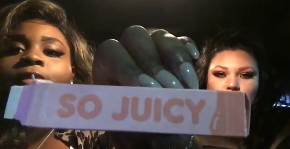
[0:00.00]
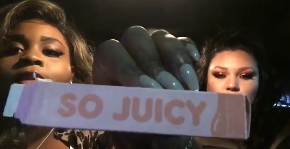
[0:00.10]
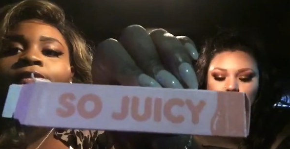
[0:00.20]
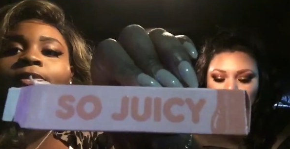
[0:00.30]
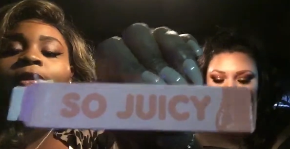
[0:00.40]
Speaker 1: but
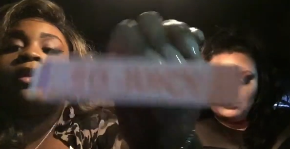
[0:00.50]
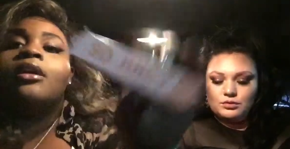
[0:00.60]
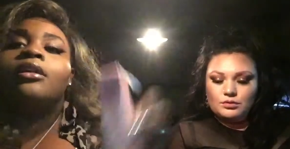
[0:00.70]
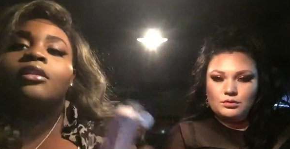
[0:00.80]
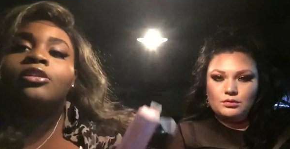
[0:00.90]
you feel me.
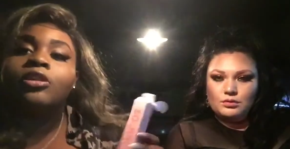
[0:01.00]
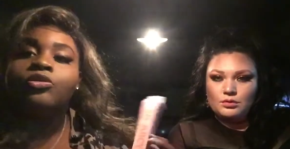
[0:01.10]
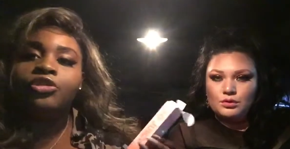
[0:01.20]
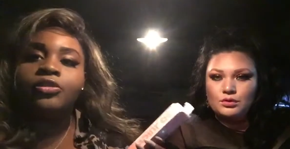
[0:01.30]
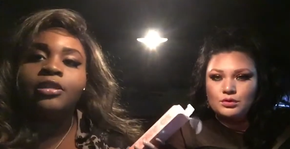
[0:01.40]
The So
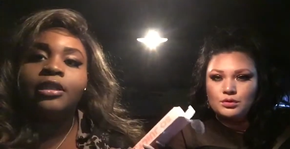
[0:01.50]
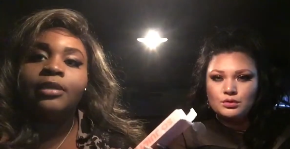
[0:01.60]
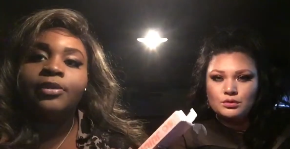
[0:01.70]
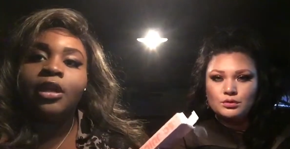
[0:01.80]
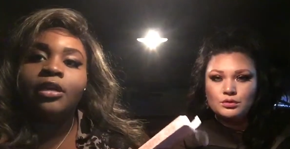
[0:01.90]
Juicy
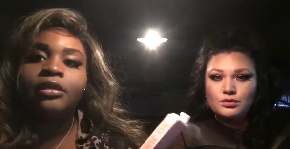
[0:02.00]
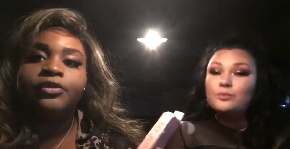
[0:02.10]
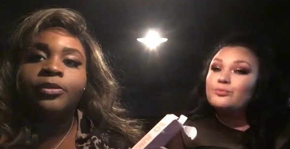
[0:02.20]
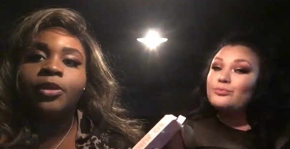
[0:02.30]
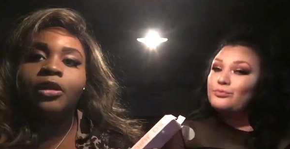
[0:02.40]
lip gloss
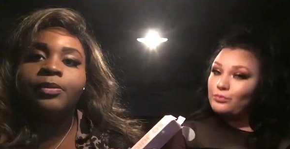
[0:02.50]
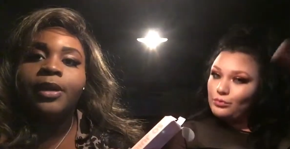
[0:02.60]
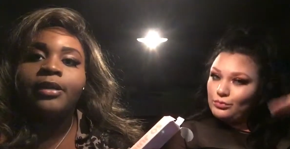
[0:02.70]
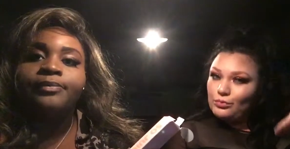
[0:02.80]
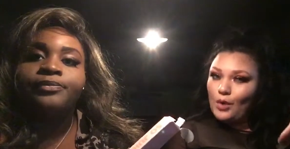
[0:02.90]
from
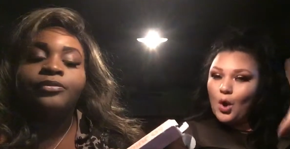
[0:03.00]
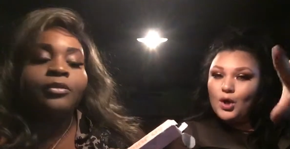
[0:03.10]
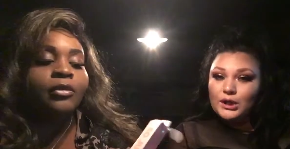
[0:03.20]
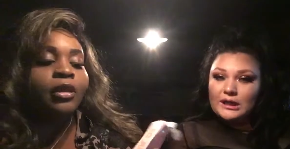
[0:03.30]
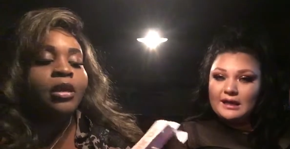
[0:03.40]
ColourPop
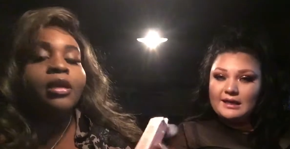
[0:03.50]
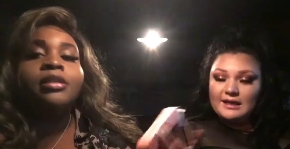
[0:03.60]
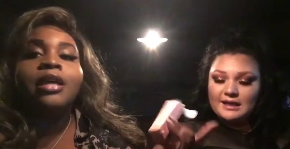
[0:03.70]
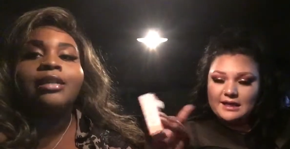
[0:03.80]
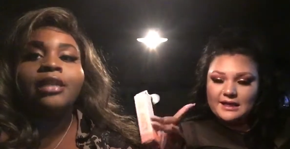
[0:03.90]

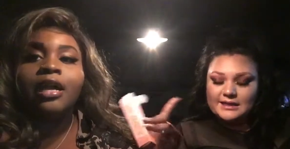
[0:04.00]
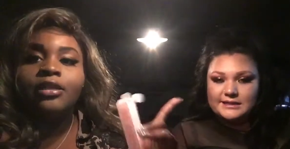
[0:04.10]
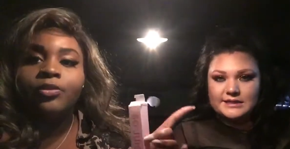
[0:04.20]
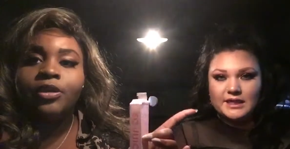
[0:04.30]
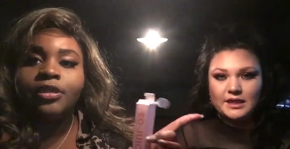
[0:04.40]
yes. Tata
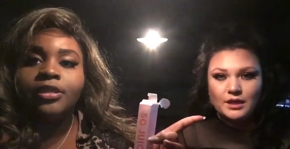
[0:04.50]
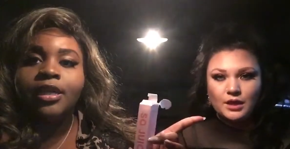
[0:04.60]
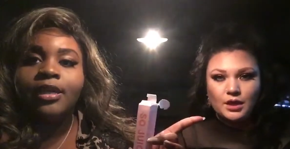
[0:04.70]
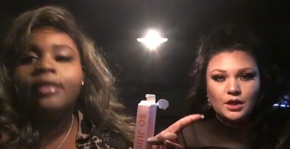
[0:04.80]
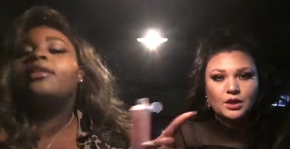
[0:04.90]
is wearing
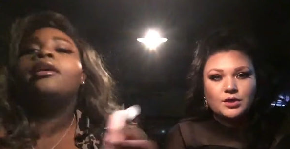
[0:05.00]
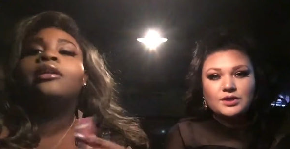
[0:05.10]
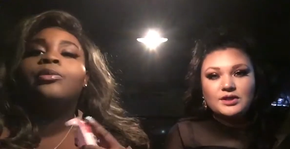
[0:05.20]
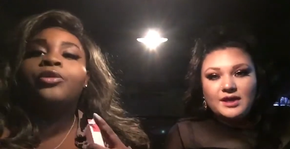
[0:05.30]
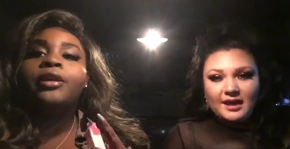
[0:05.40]
stunting,
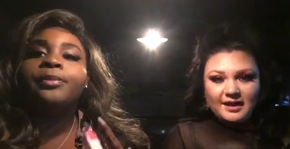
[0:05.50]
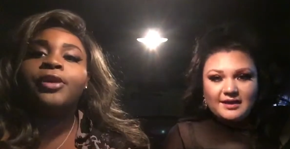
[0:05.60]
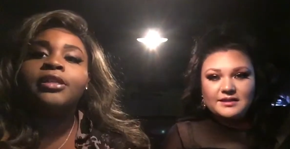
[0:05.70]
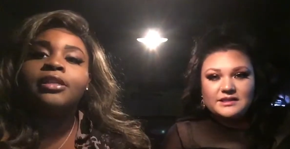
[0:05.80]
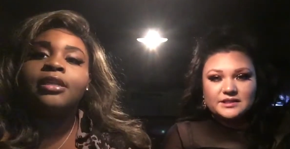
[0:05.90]
and I'm wearing yes.
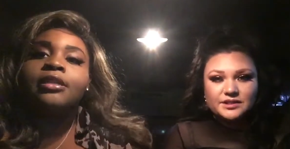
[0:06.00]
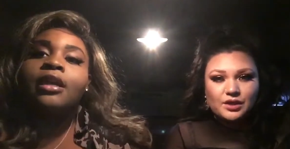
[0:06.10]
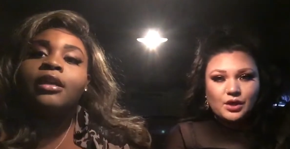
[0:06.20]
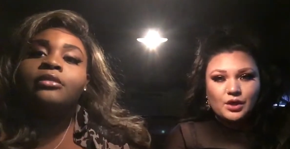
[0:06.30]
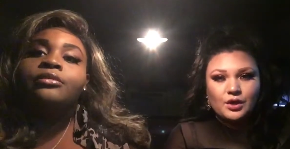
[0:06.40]
princess
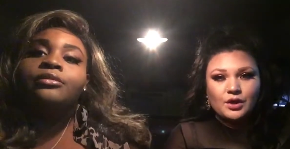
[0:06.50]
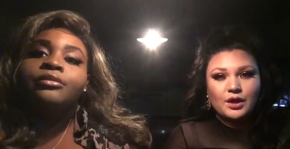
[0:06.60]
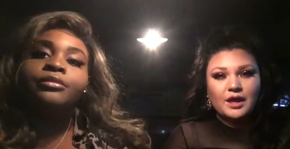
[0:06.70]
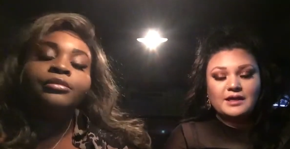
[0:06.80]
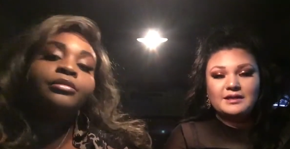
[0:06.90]
cut.
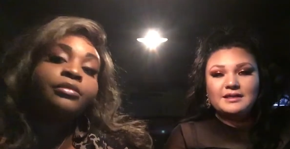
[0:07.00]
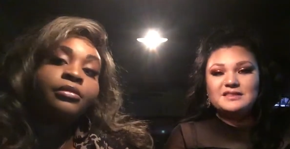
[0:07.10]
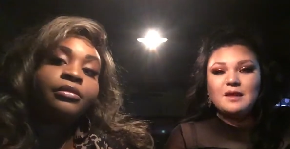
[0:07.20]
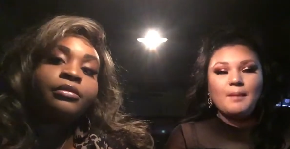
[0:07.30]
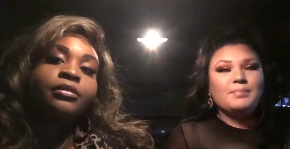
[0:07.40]
And
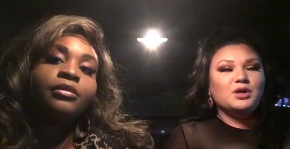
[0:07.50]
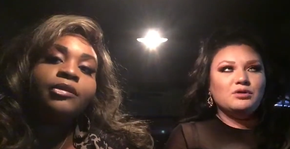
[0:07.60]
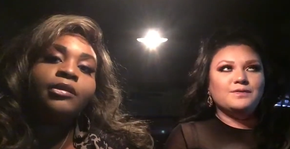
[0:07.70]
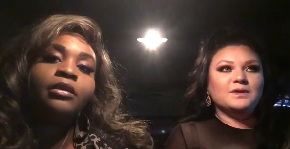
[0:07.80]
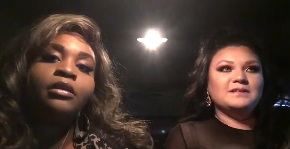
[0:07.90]
it's
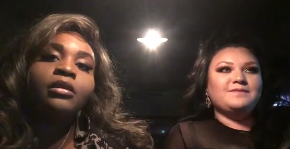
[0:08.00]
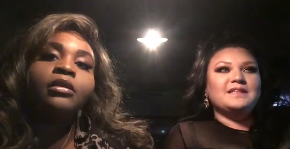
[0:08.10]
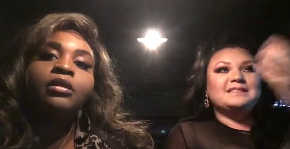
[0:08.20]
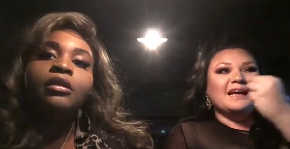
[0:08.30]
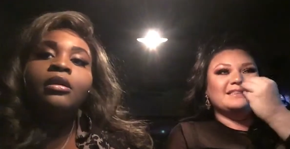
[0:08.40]
beautiful.
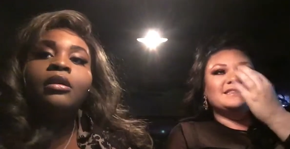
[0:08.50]
It's, not